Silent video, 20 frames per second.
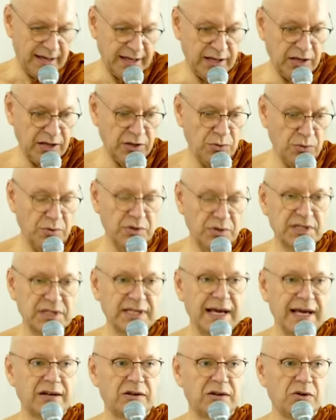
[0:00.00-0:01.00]
Use
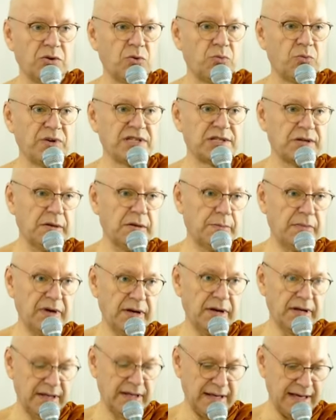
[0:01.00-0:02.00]
that wisdom,
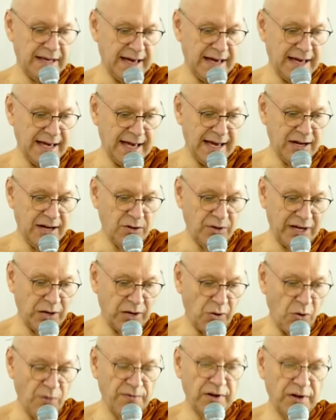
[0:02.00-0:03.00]
and you can
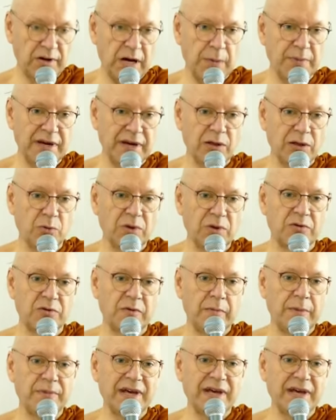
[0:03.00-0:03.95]
overcome ill will. Remember,